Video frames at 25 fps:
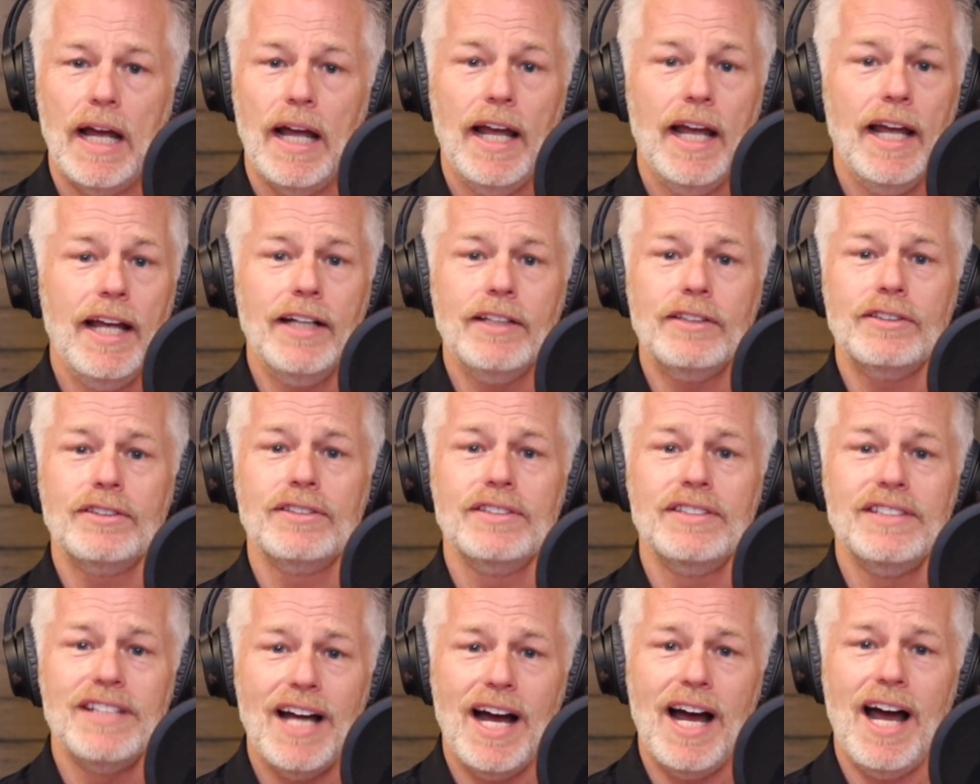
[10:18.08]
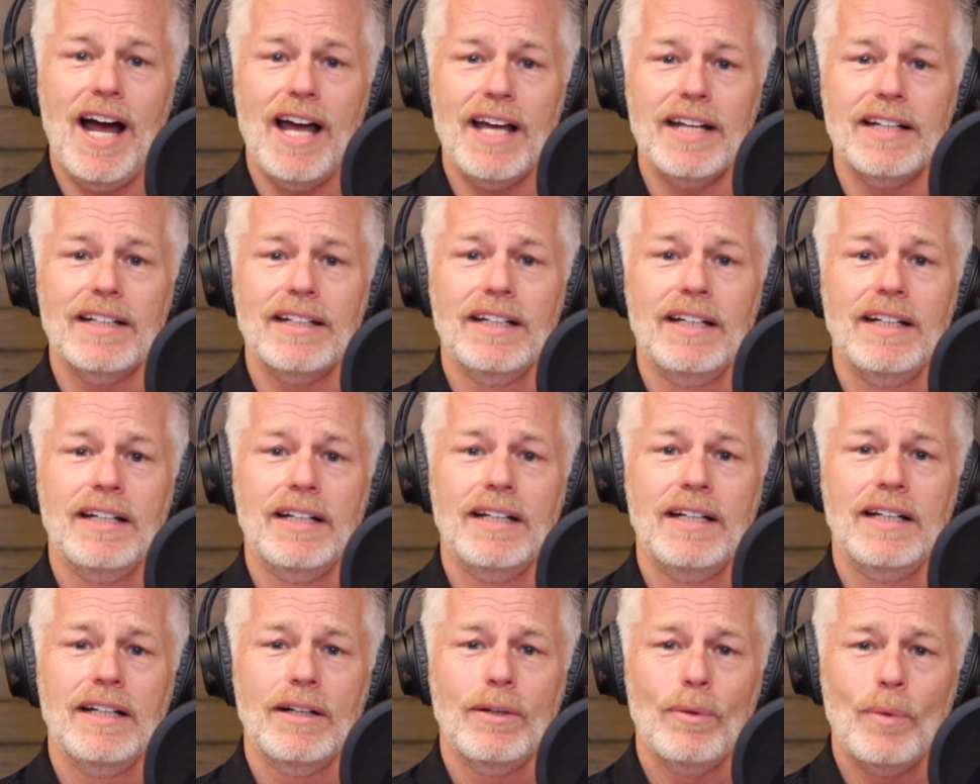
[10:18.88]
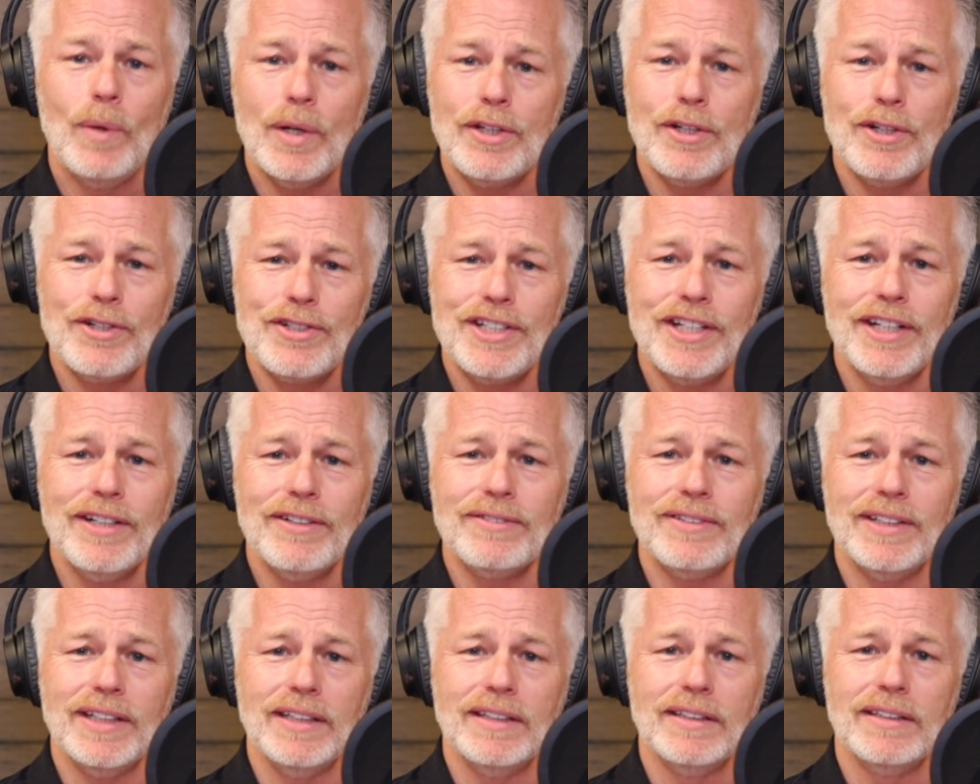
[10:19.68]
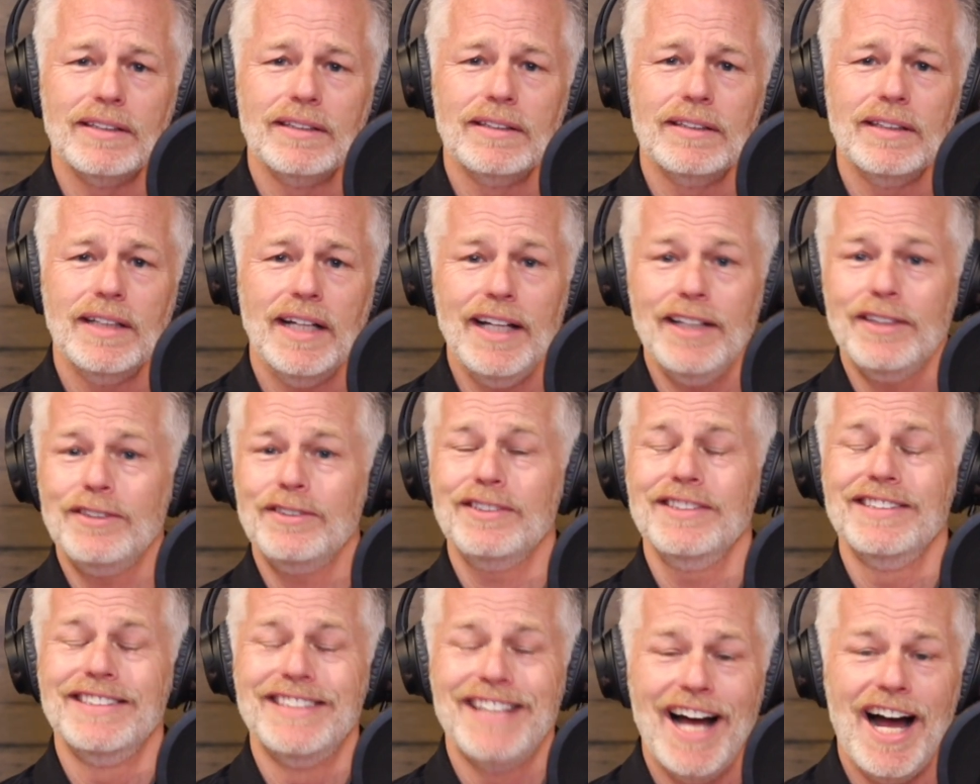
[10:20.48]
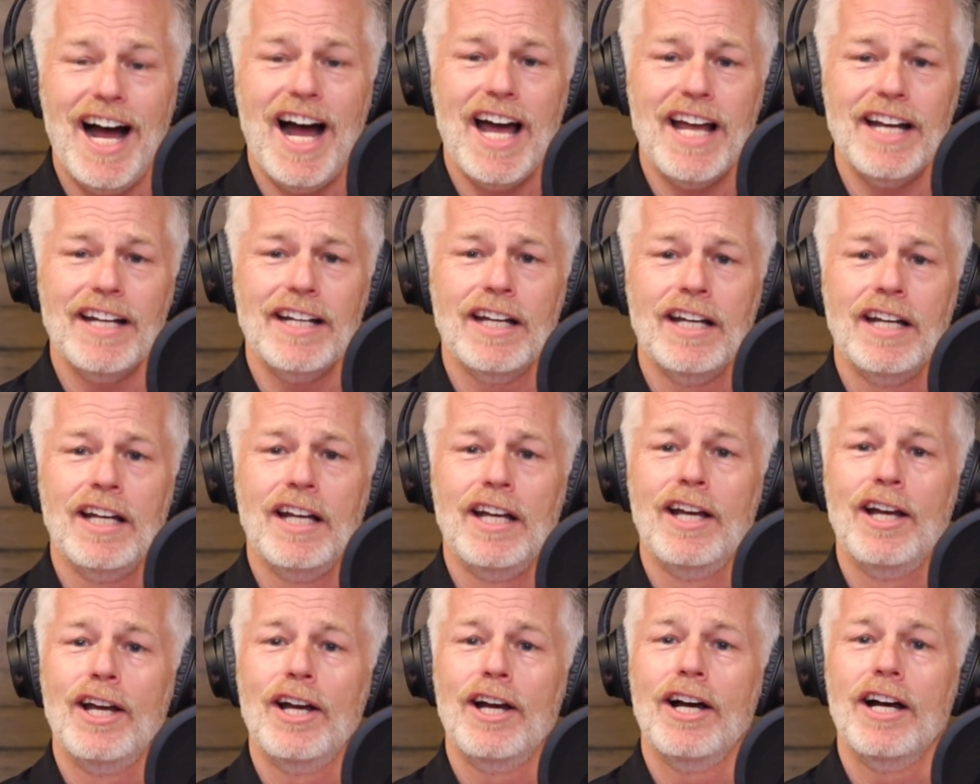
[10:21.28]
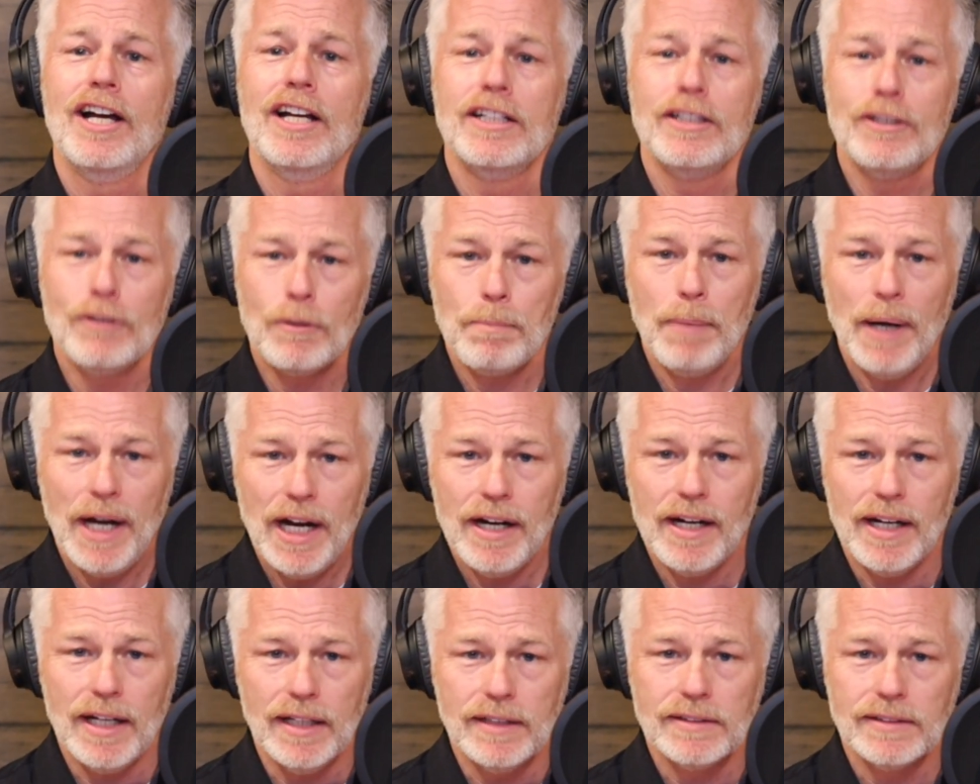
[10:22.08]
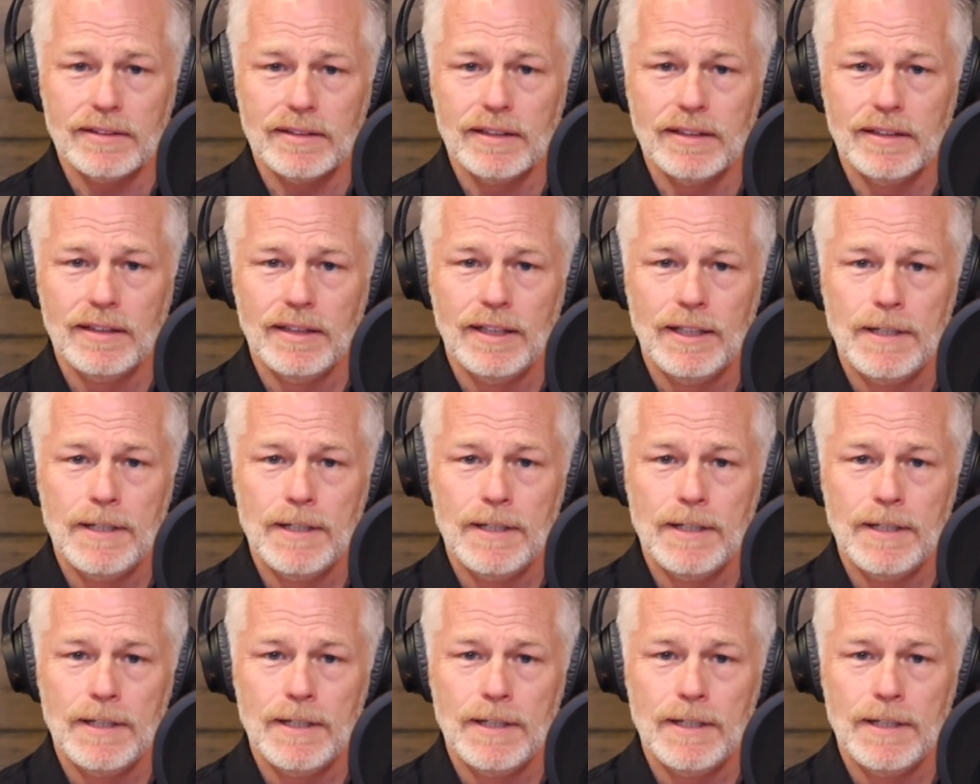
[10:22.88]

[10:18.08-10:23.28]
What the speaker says: It's not with your children. It's not your parents.